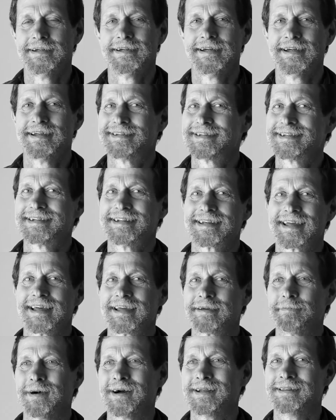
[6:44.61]
and
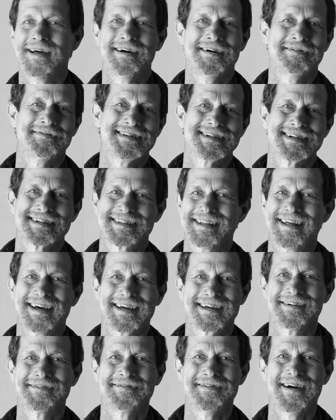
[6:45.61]
singing "My love is
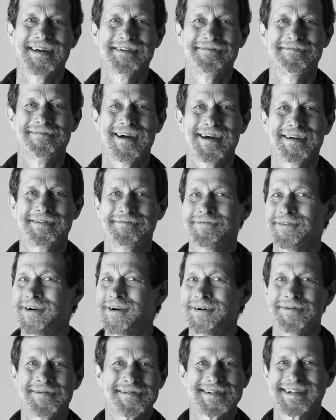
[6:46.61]
like a red, red
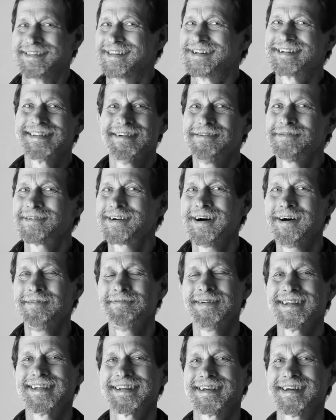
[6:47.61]
rose," and there's no
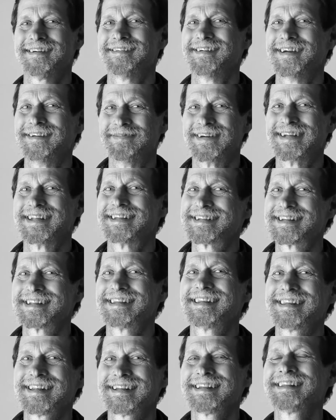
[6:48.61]
commentary, but it's a
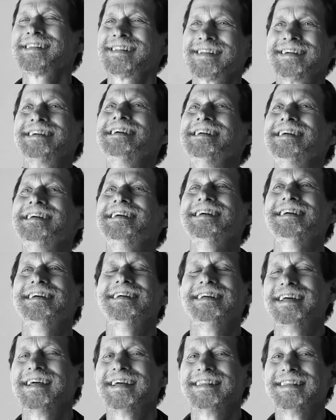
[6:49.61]
little
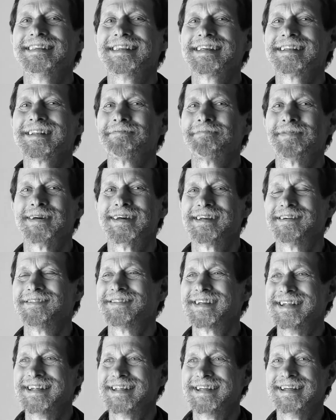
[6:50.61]
bit of
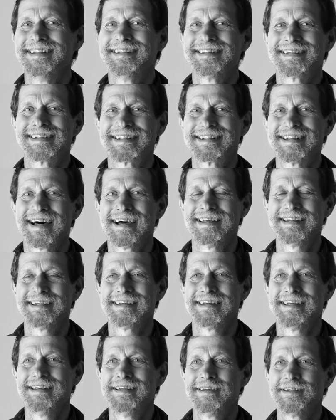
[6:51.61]
an insight
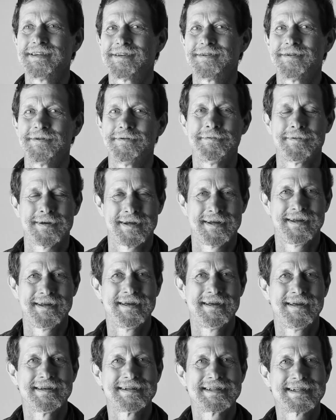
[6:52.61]
into
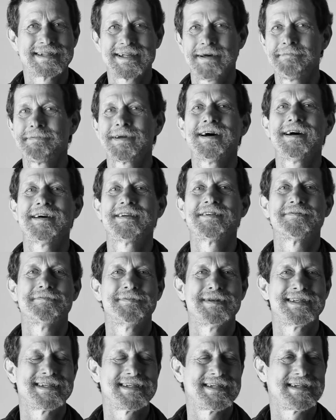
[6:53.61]
some kind of
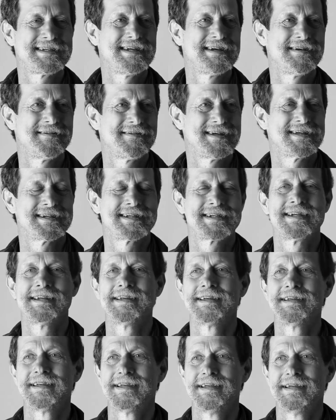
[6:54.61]

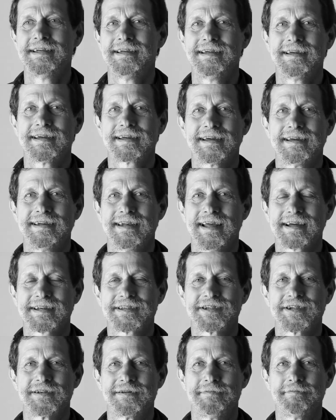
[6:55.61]
mysterious
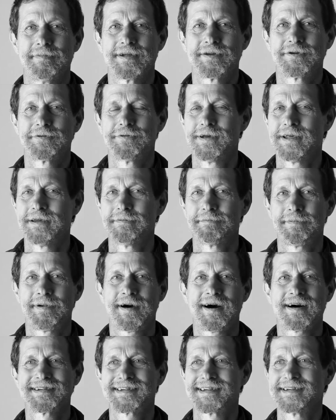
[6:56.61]
connection between
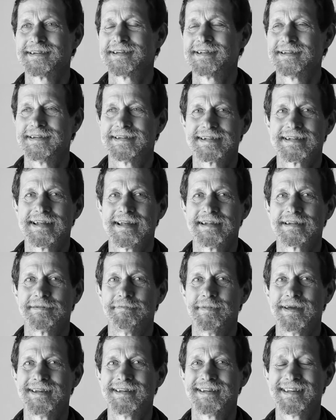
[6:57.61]
posited
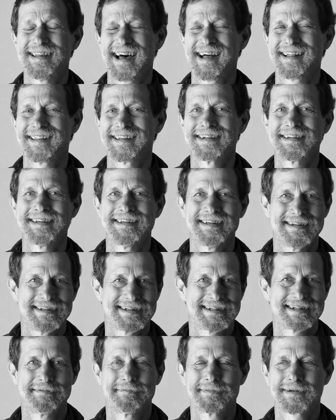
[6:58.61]
sentimentality and
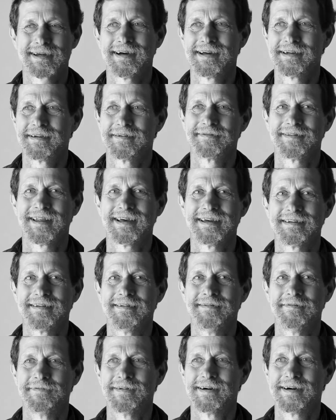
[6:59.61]
some kind of
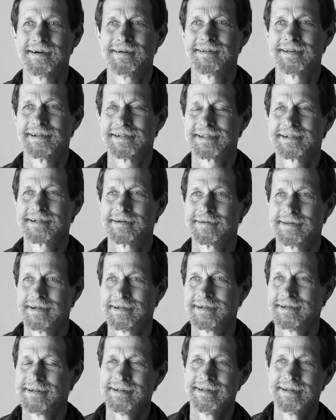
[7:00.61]
latent violence. So that